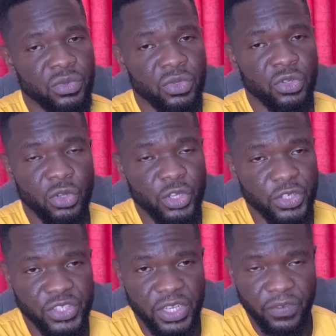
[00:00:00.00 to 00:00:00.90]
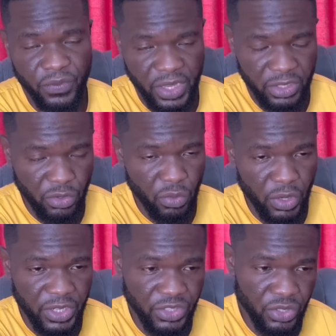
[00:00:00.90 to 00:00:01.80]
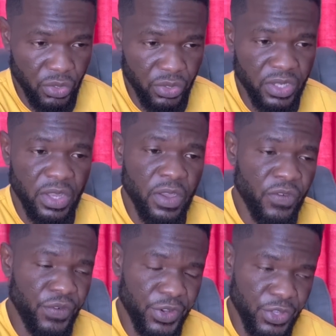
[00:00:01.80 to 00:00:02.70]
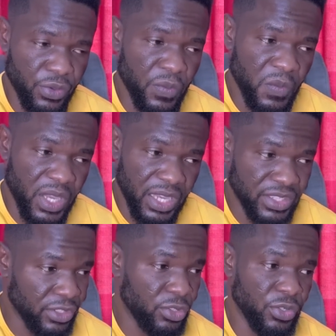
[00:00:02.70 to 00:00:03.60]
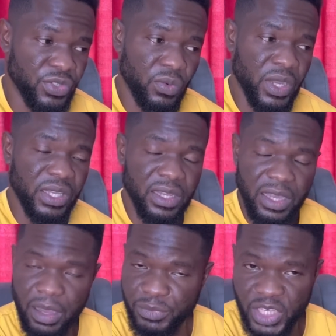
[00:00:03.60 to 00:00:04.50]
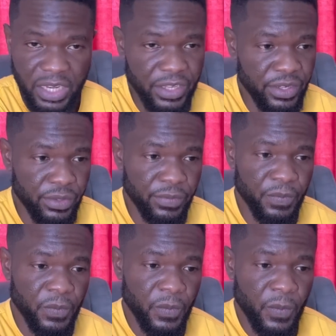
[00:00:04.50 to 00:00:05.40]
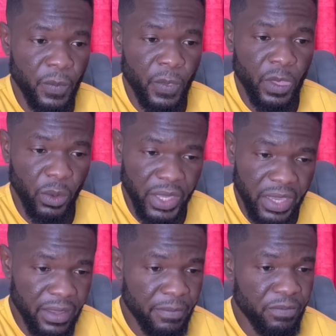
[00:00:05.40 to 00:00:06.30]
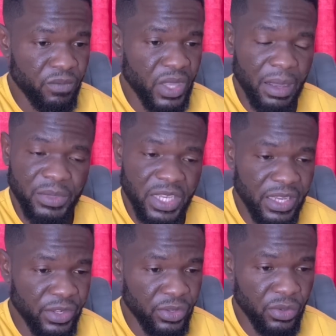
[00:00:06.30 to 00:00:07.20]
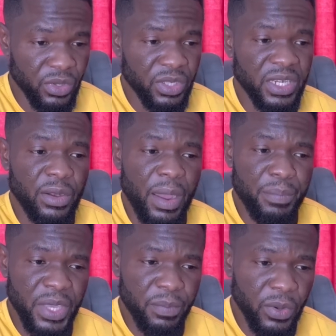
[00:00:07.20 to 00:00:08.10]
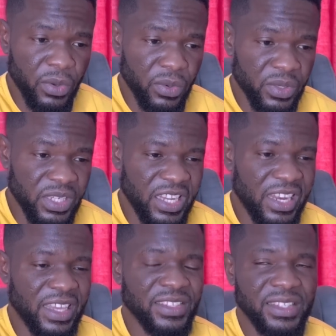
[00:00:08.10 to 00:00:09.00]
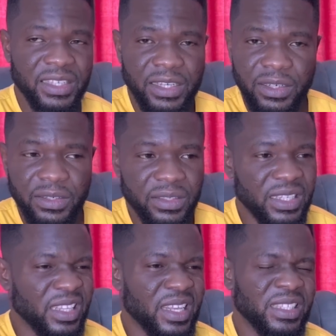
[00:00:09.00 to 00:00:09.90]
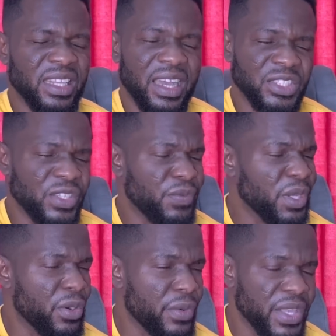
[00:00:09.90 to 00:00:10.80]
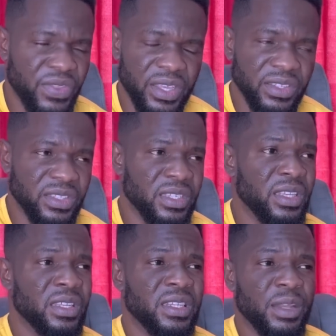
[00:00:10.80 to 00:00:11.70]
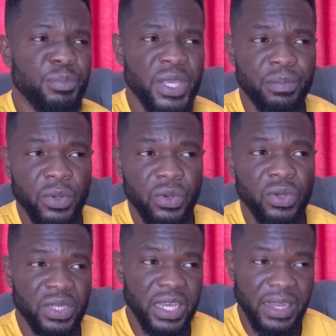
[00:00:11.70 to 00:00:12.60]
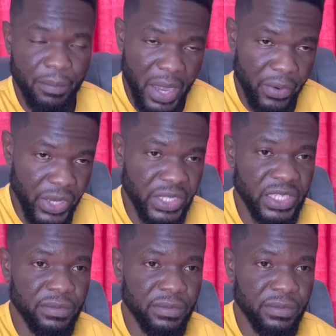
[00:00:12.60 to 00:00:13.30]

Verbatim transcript: Know yourself and know what is good for you as a chosen one. I'm telling you. Okay? I'm telling you. There are people that are single that are achieving great things than people that are married.